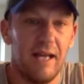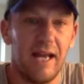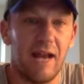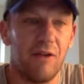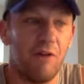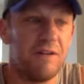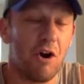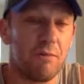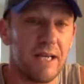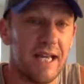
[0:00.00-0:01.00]
and I don't know if his
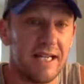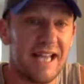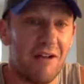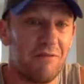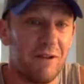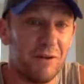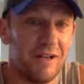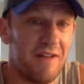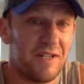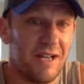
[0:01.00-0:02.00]
arm can get it downfield
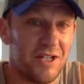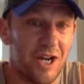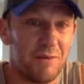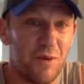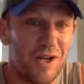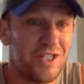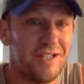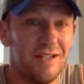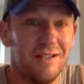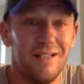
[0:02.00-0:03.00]
enough to hit James
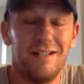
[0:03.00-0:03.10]
Washington.